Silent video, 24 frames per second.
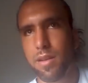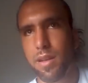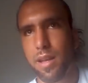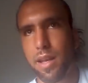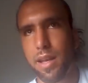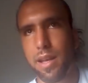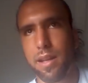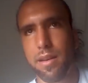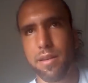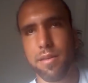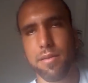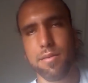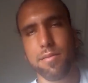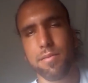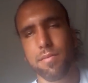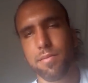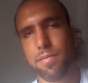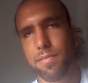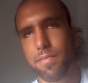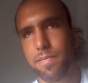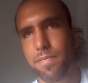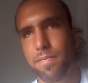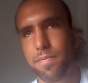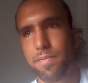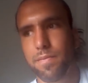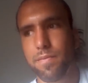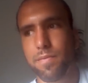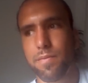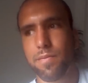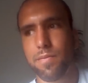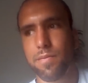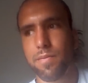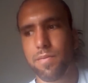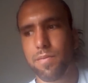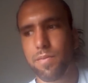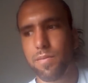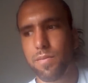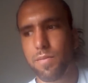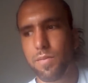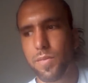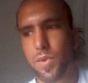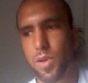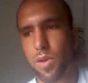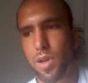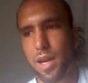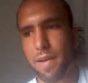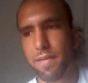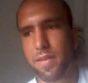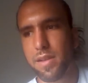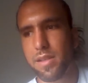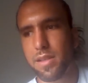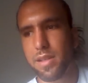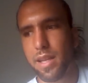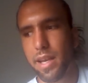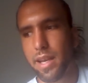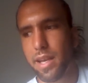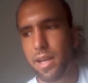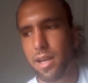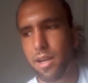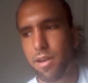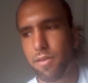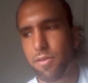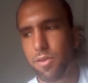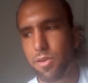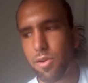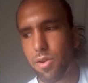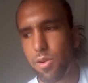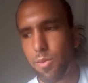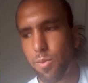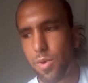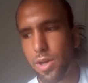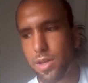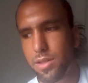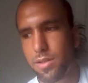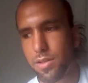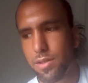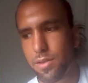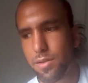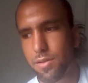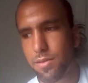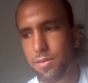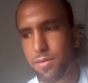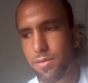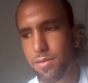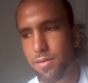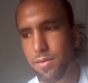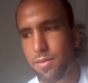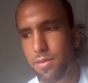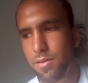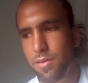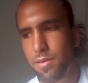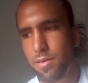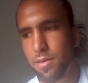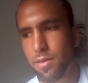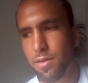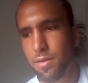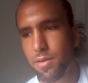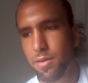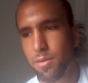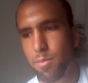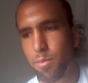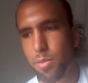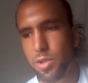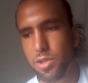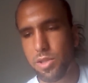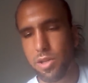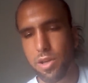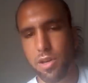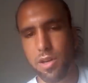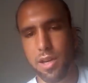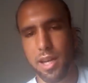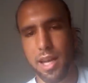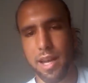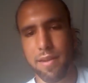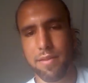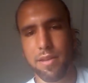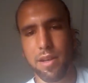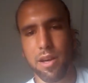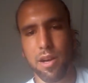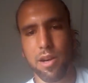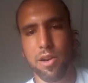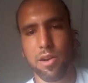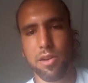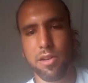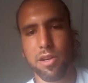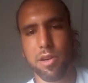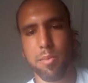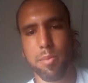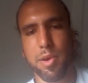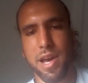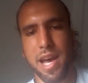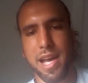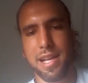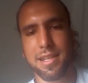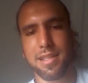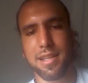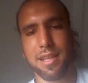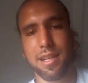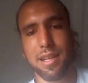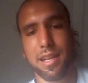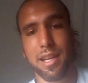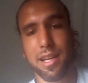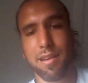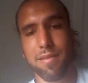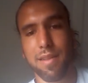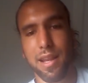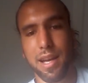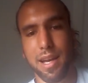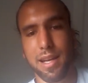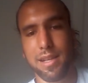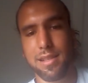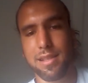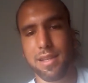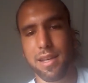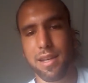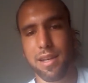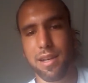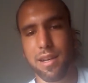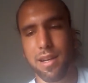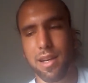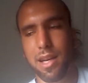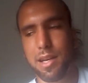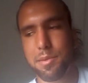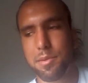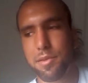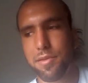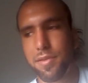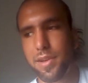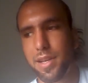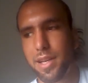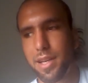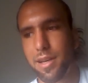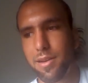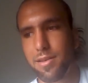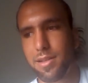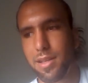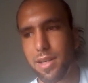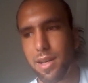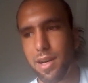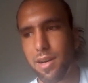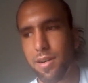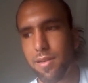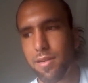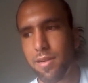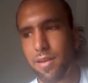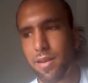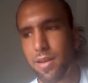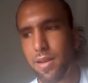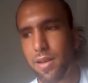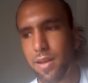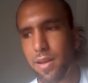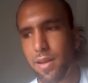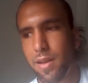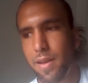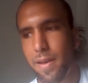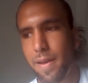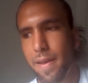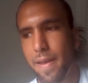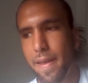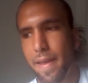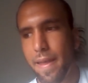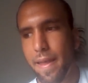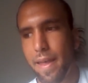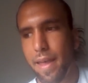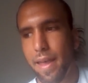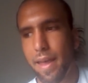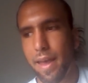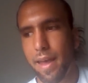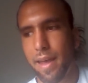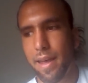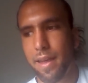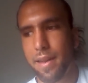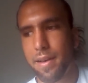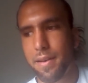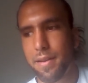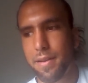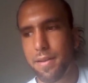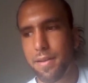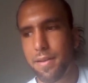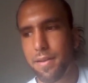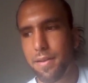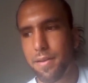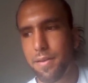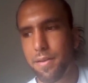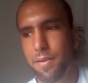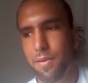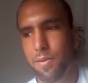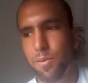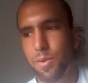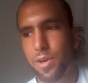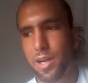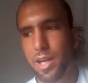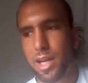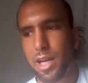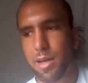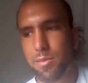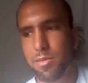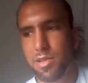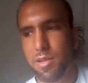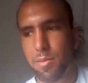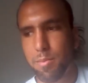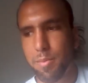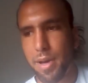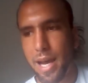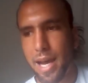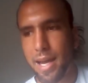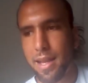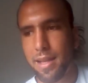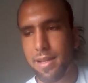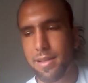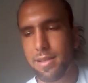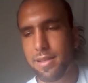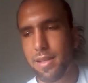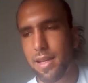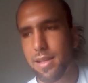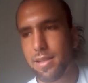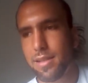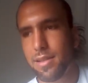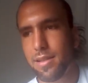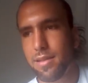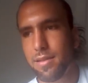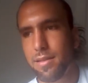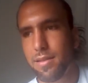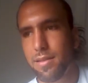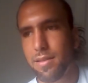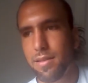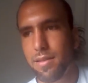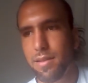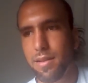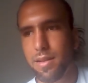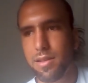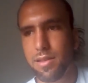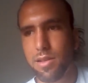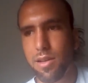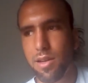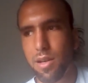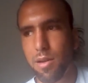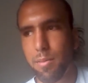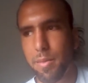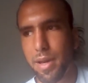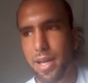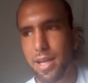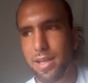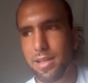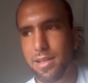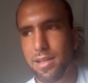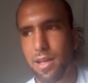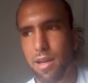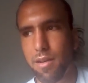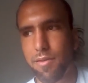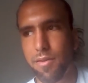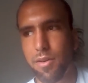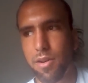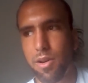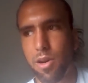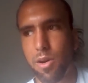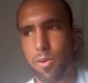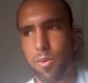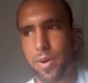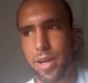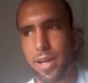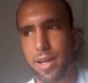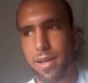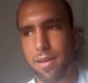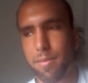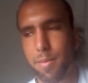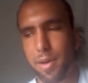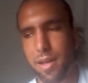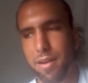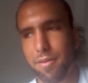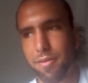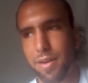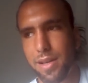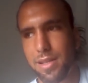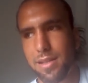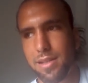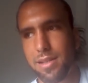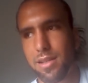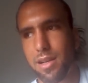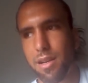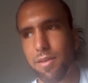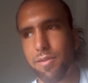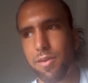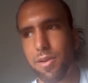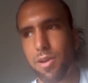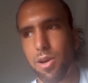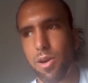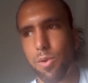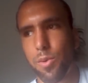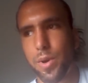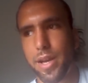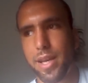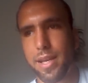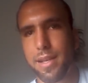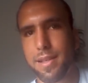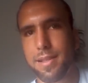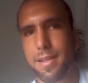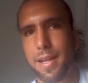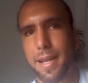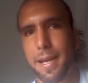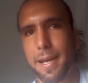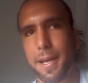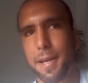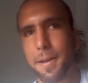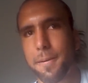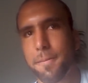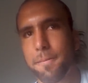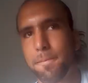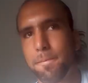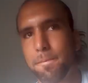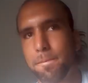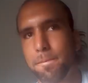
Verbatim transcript: And you don't have to stay here if you don't want to. But you're going to have to earn your pass to leave, like I said in a couple videos ago. And when it comes to balance, that's it's going to manifest itself in all ways. Manifest itself in all ways, like